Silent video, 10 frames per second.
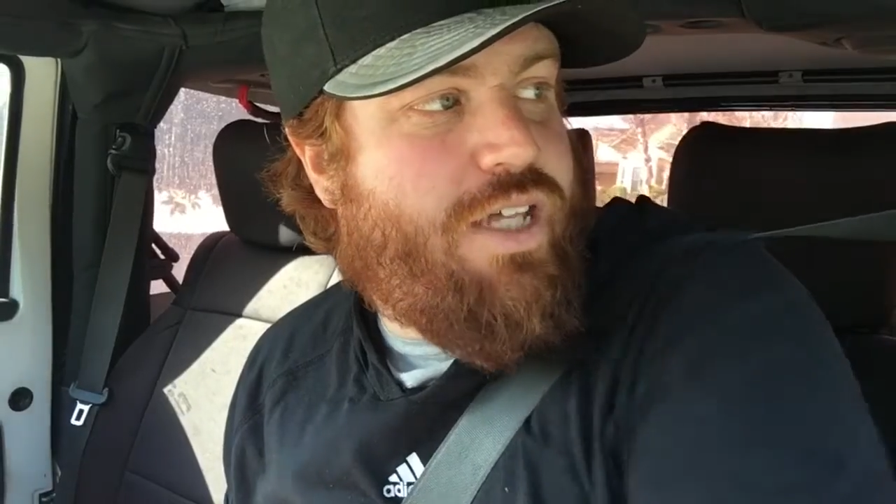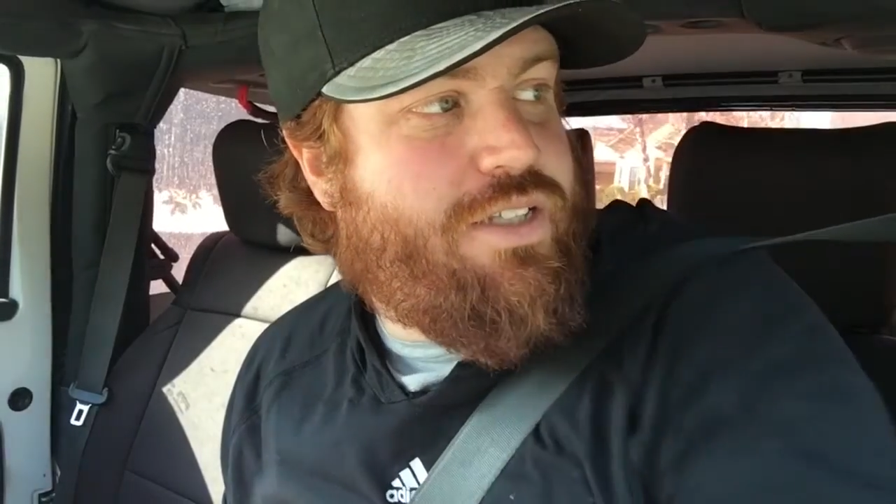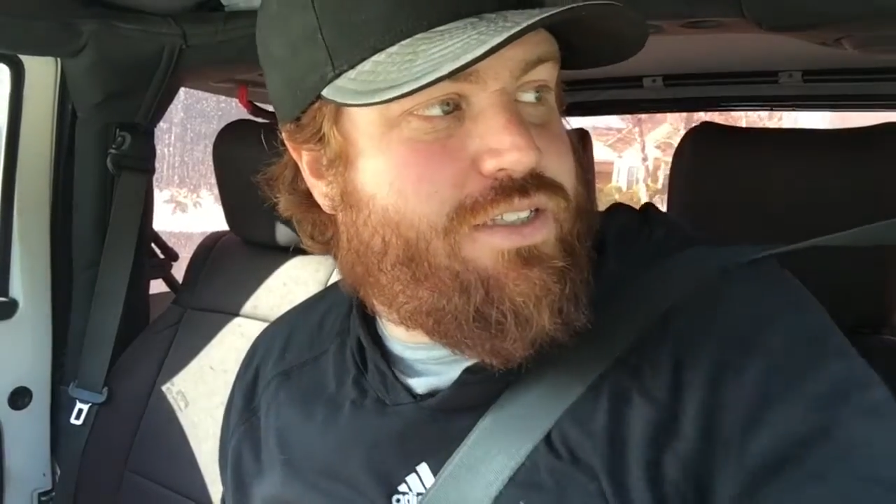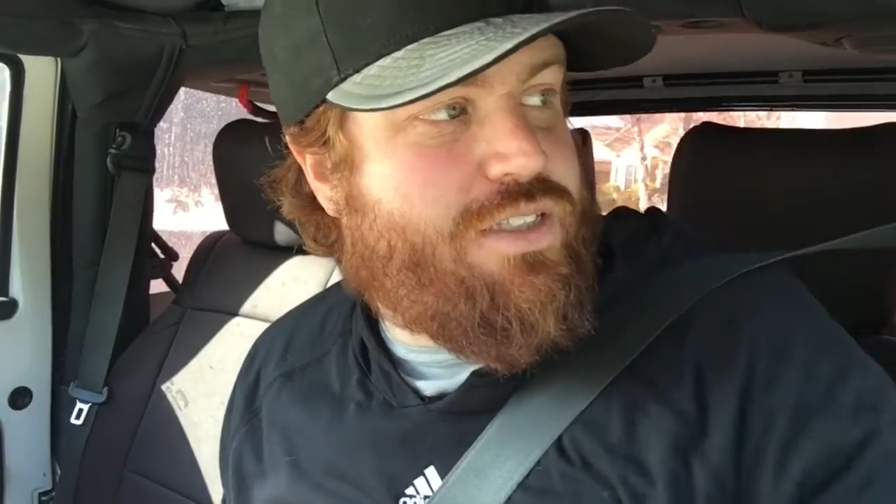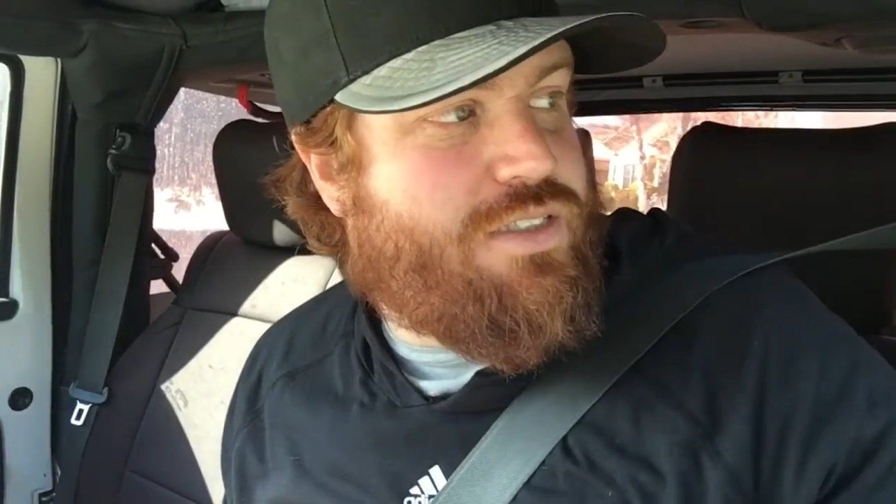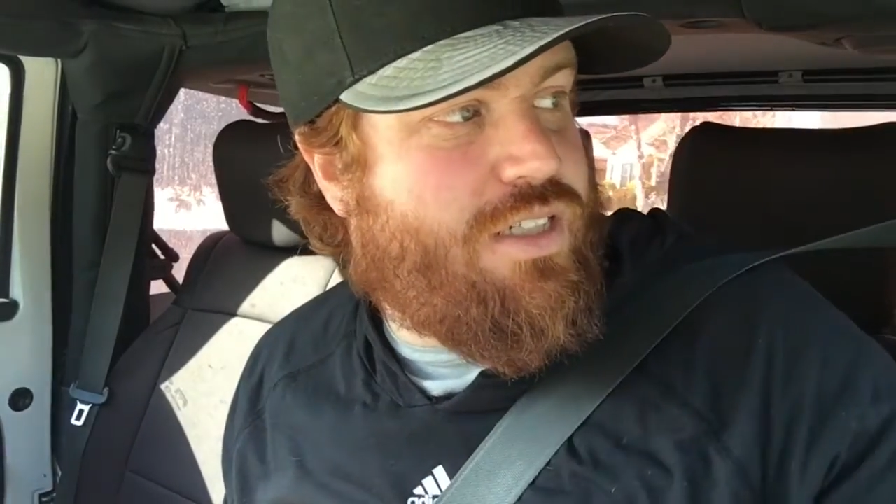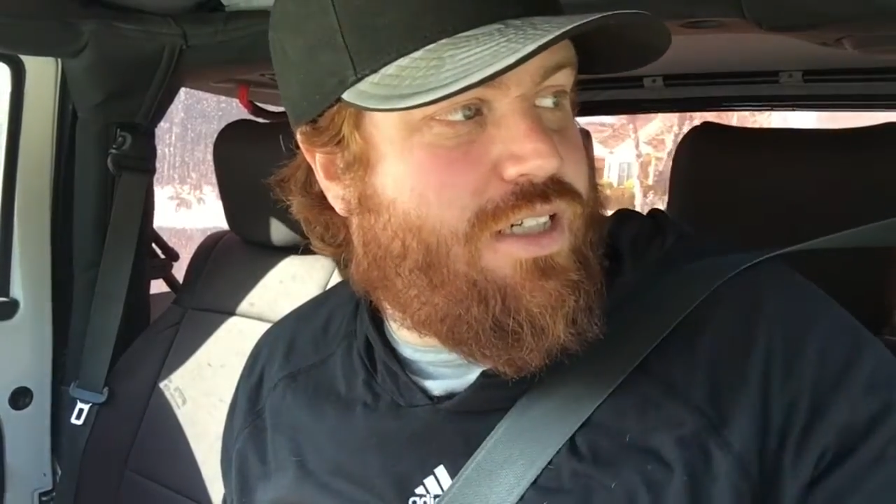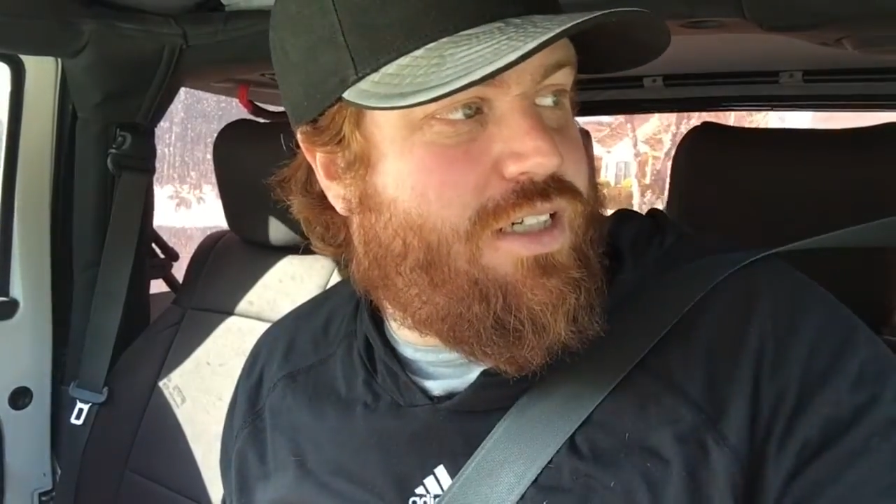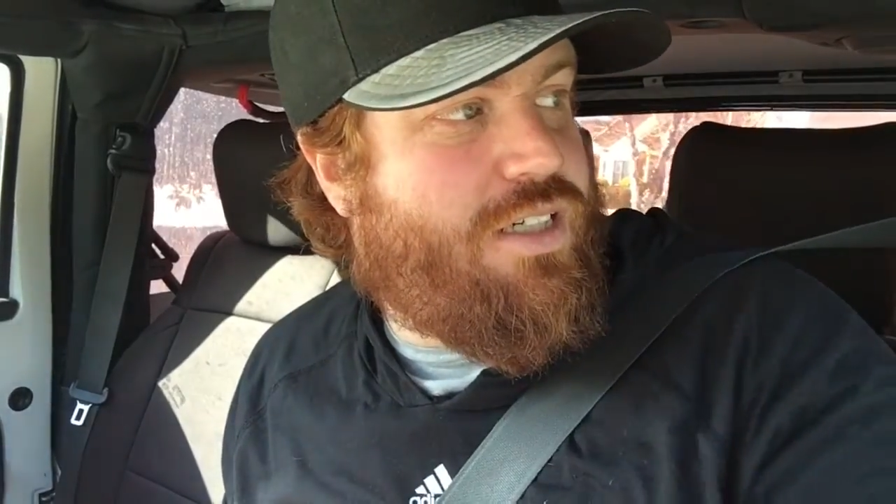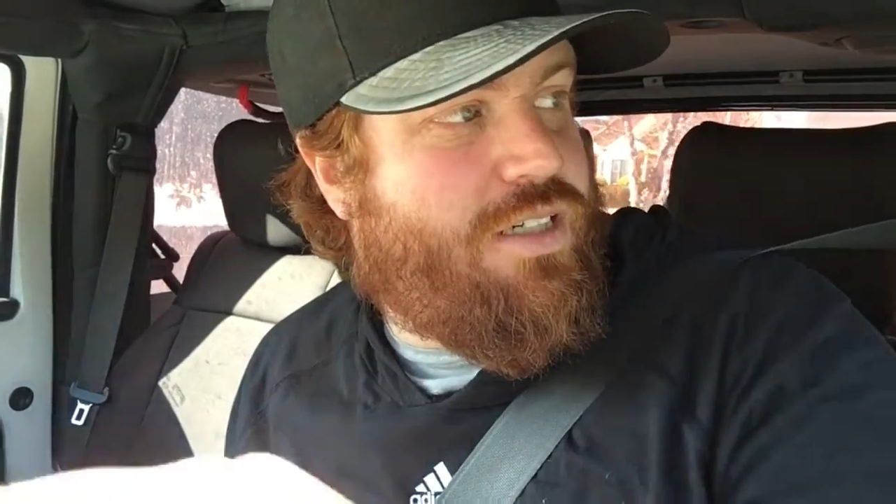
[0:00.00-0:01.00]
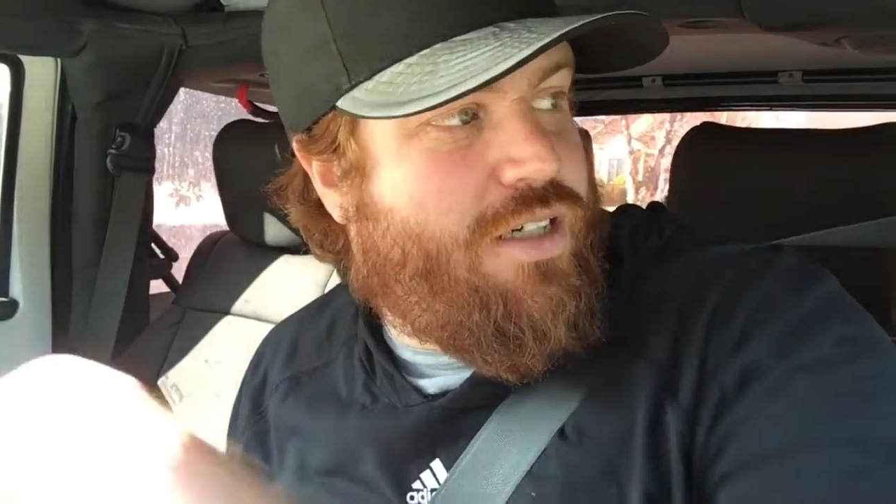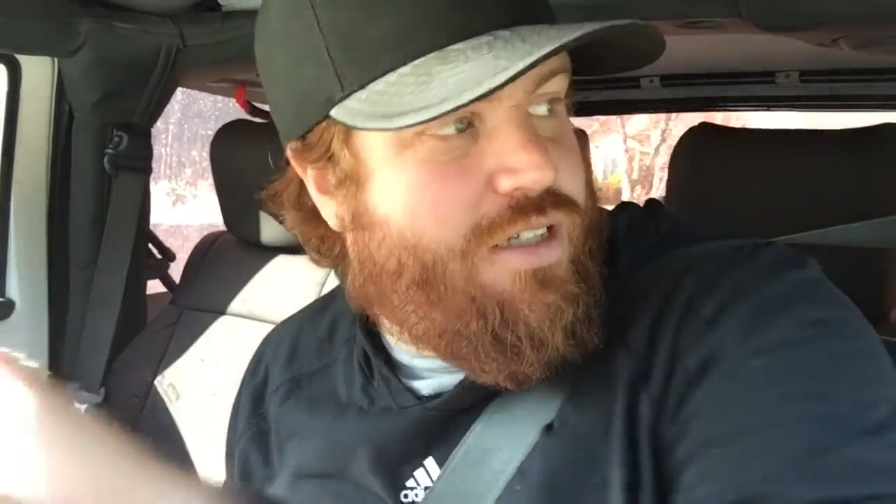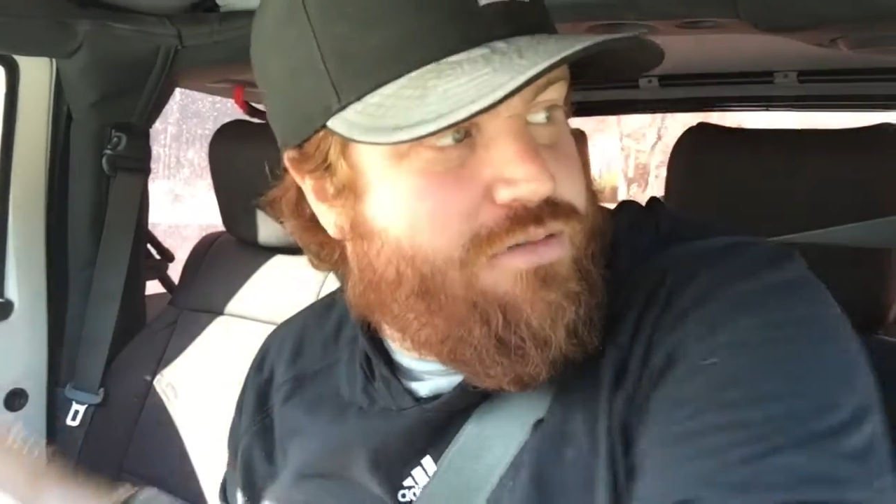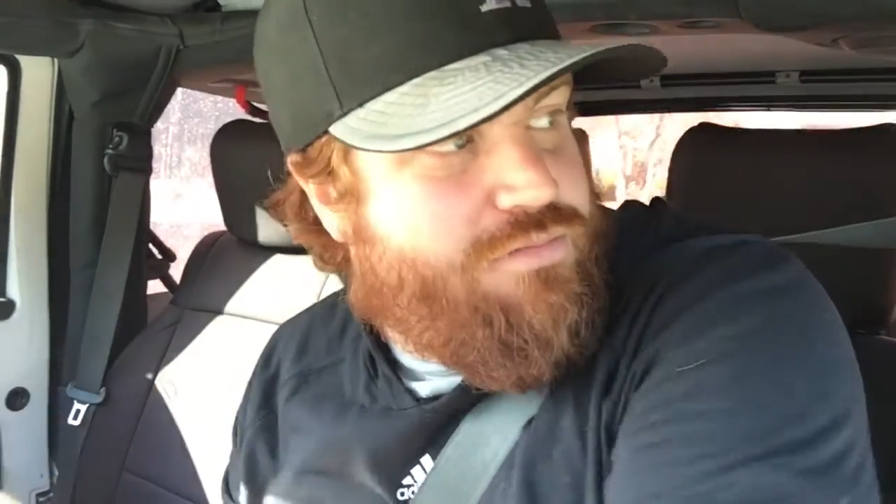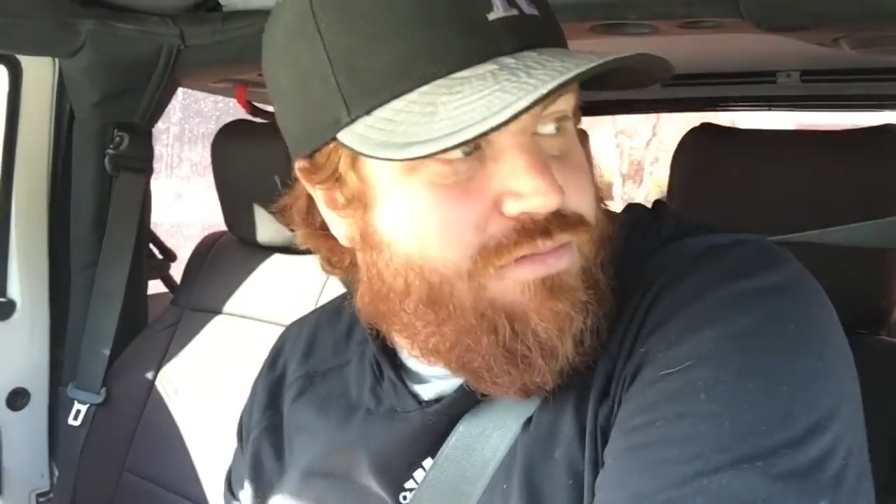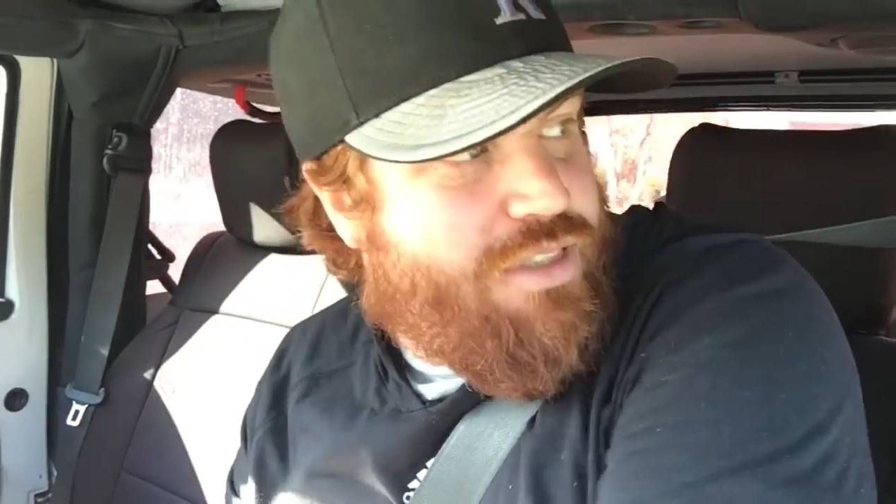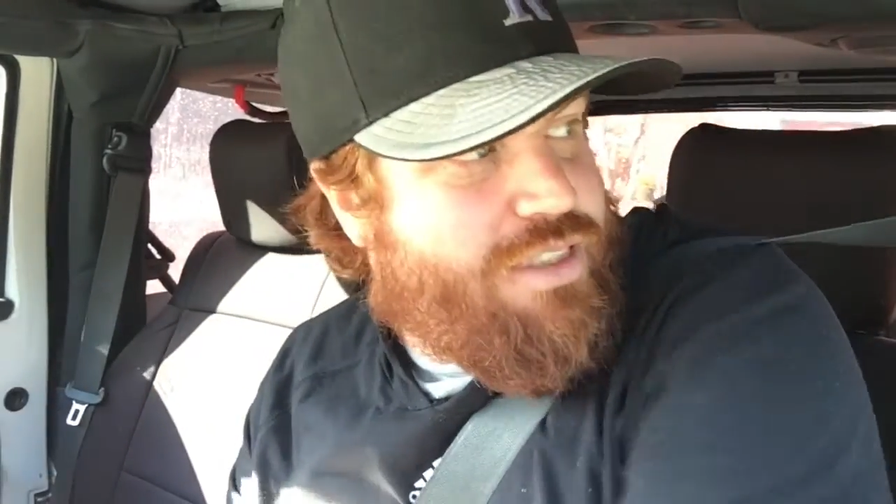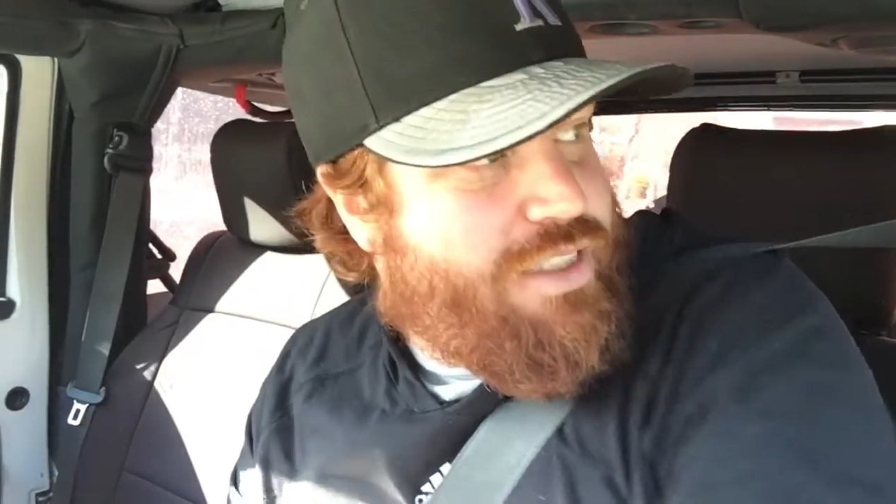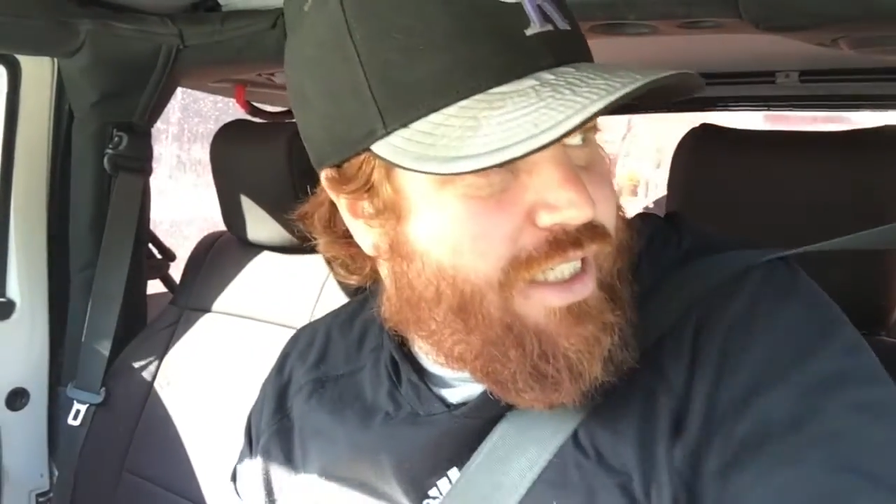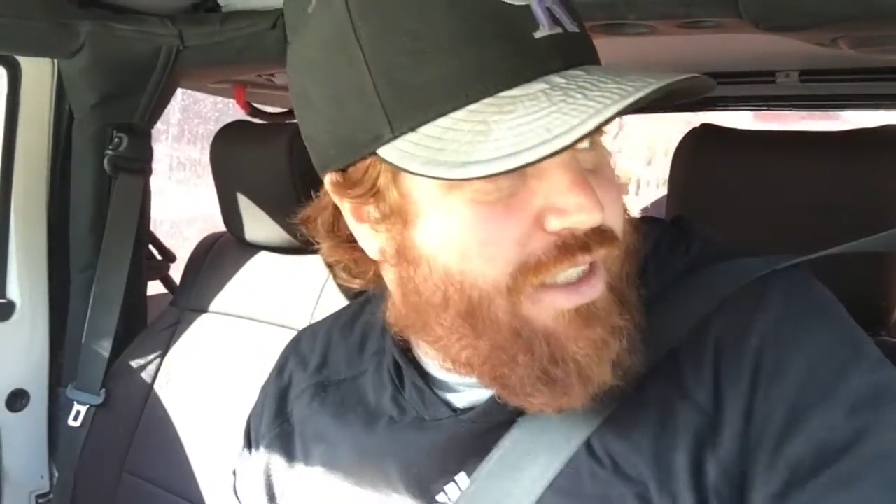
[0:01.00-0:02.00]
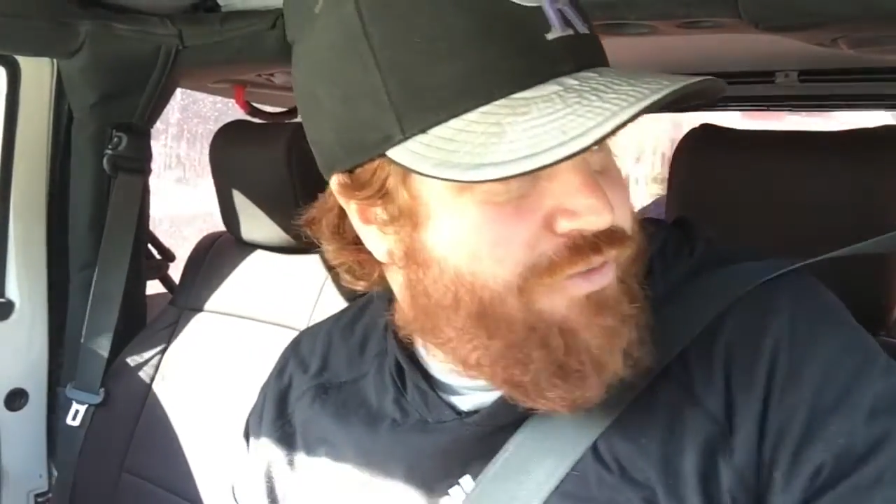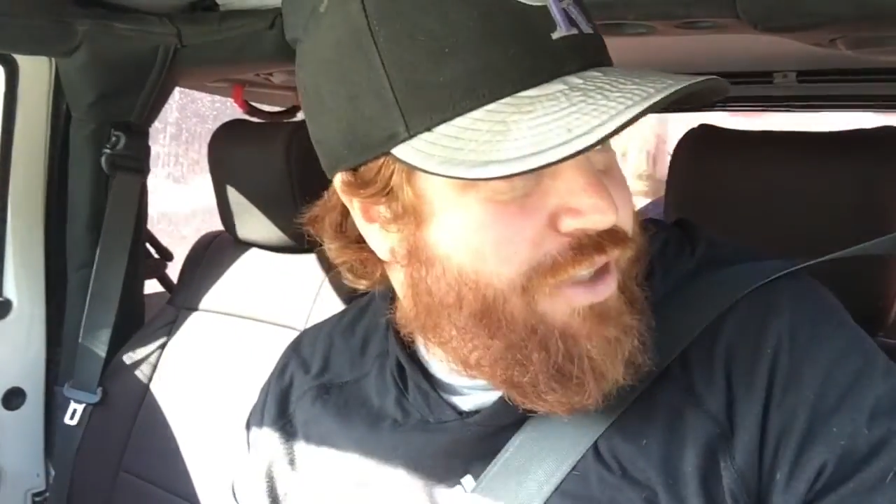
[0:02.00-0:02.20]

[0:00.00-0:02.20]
This is the second